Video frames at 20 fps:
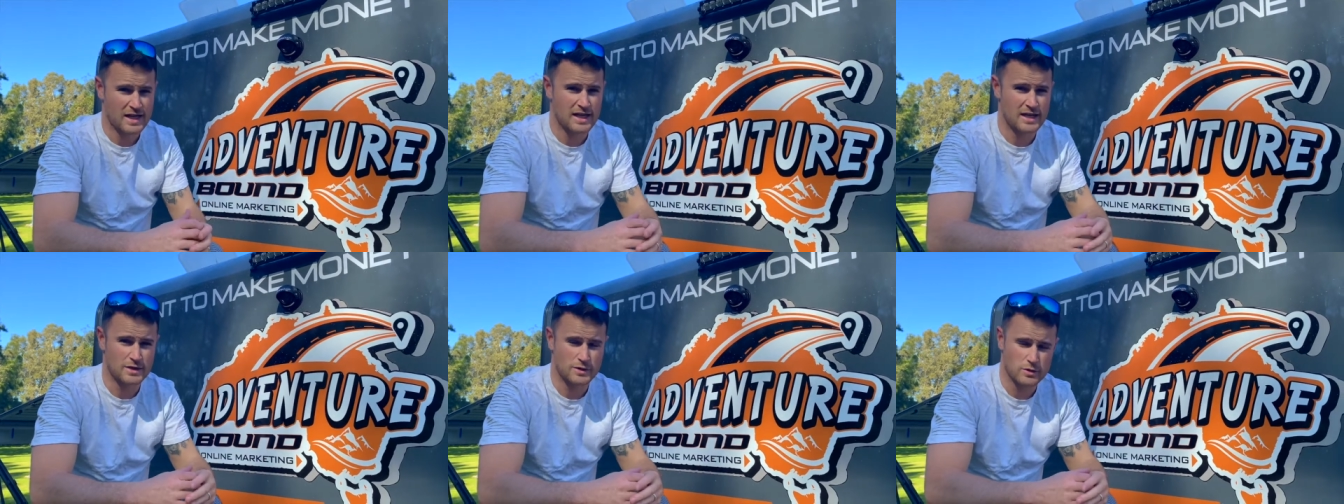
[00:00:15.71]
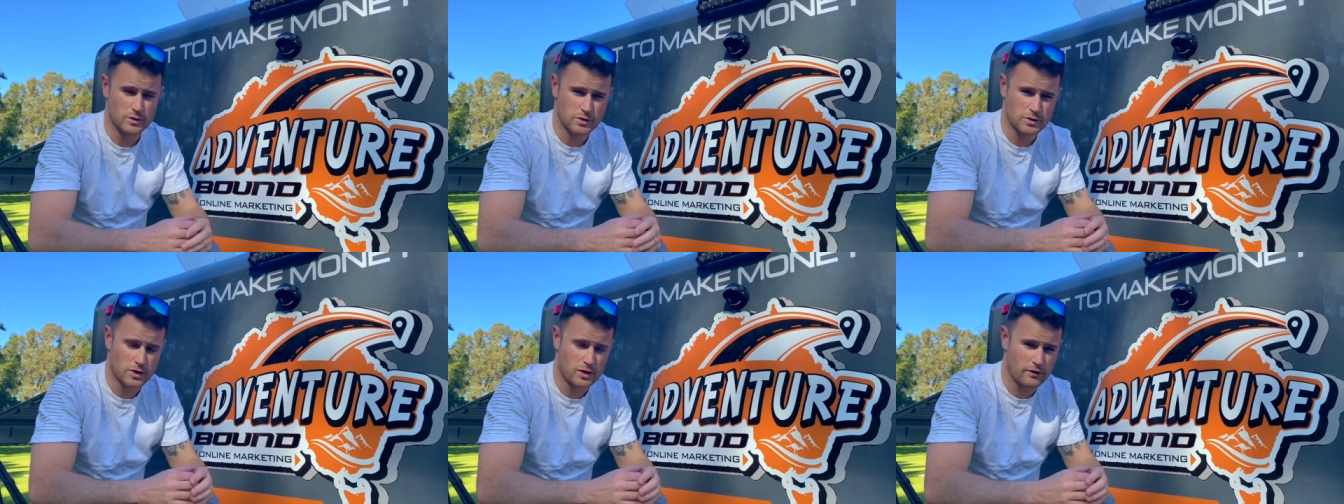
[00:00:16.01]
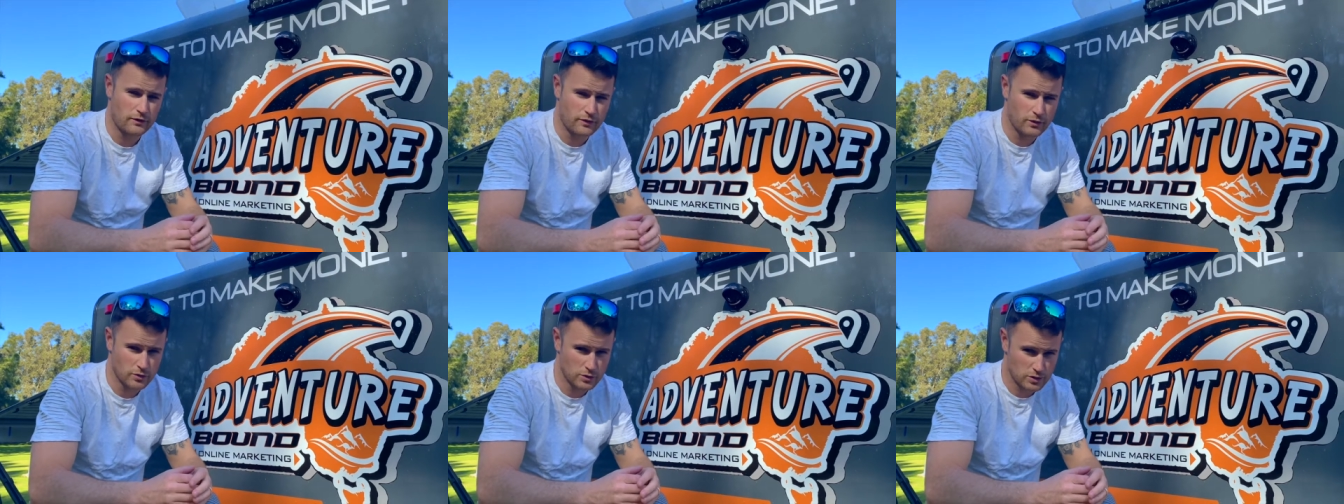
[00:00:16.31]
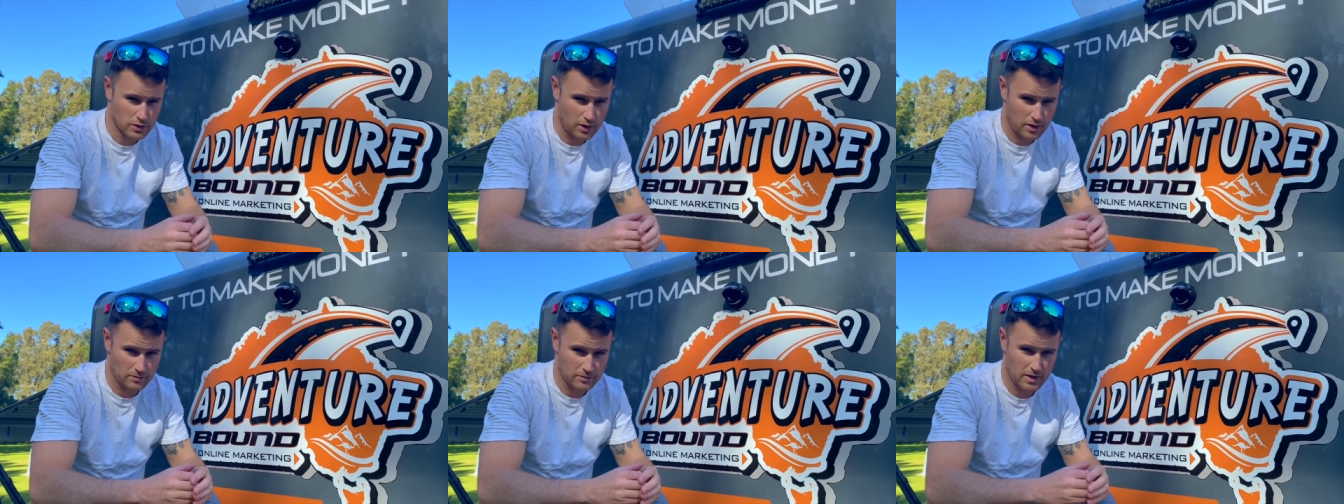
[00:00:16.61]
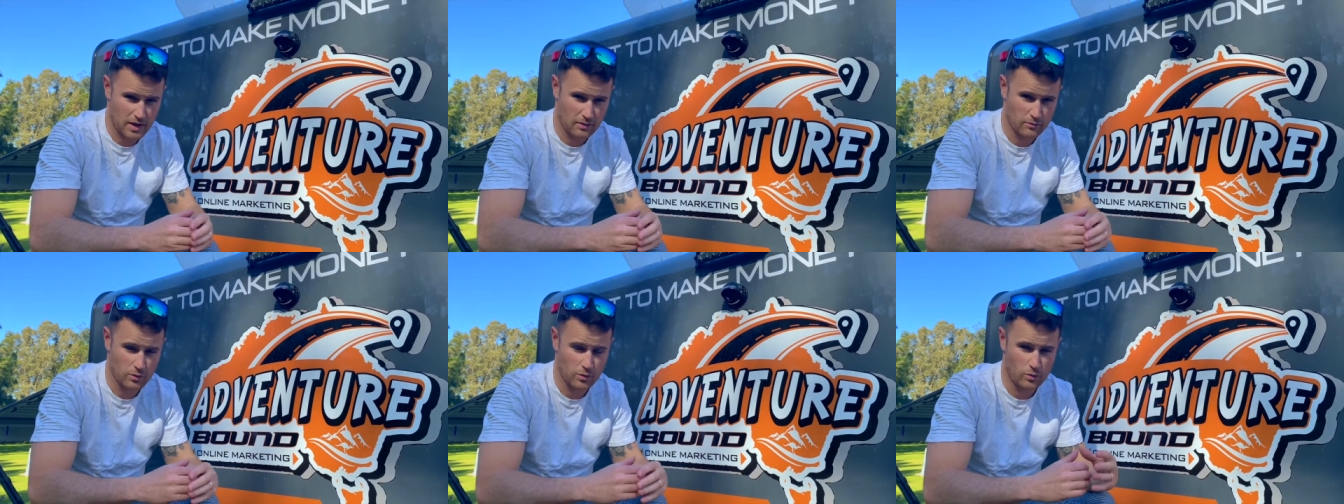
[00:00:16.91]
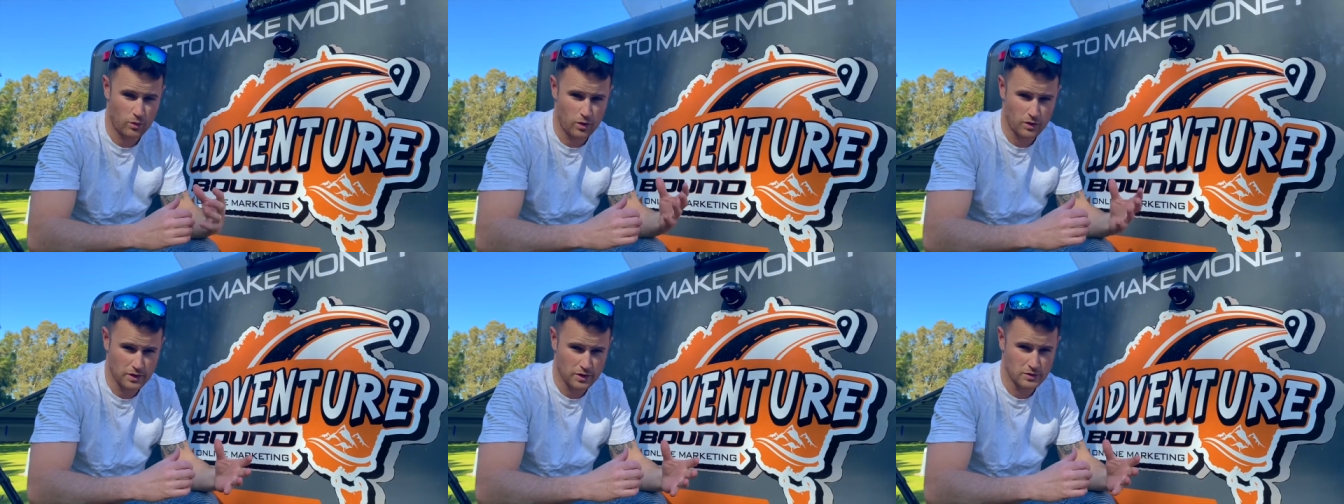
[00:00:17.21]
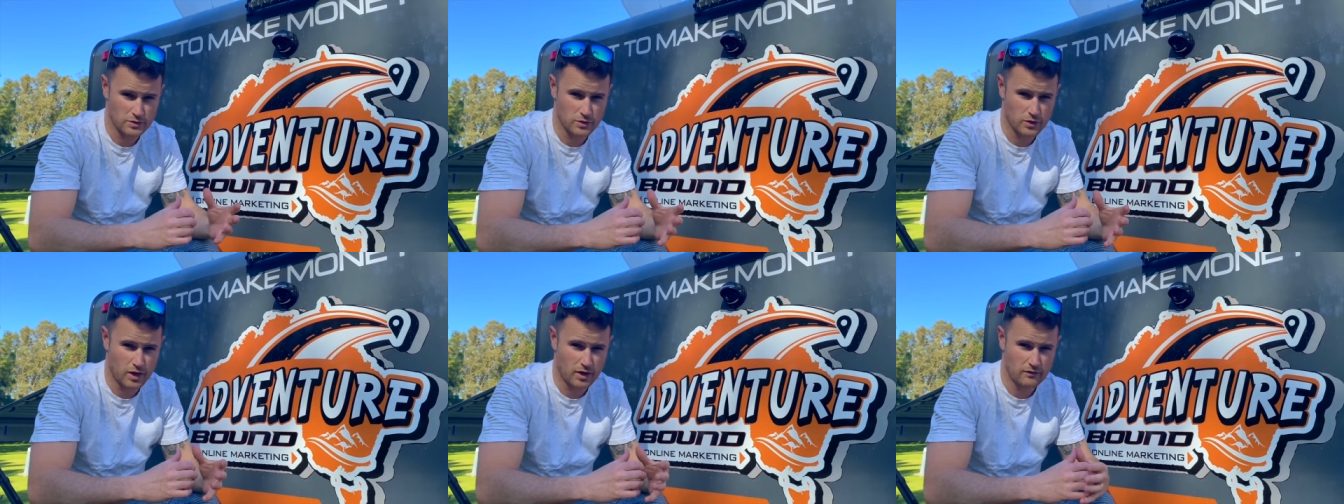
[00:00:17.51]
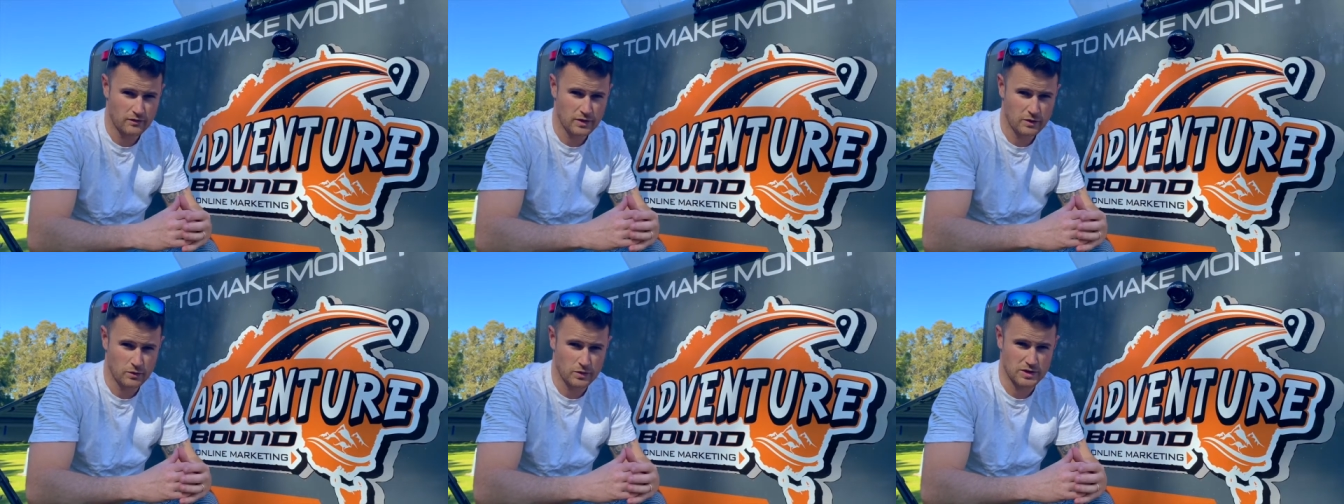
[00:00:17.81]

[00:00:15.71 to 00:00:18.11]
It's also a full-time camera while you're driving,